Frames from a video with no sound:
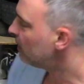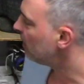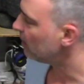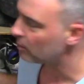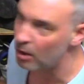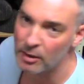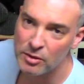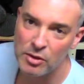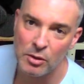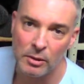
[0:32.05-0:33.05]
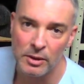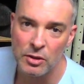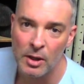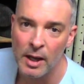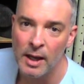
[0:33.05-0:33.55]
they're all in
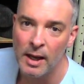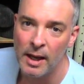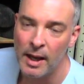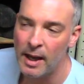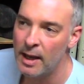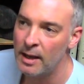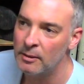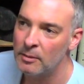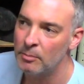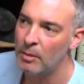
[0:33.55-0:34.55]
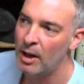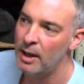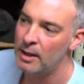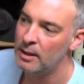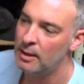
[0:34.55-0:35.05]
storage. And
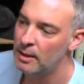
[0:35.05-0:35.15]
my,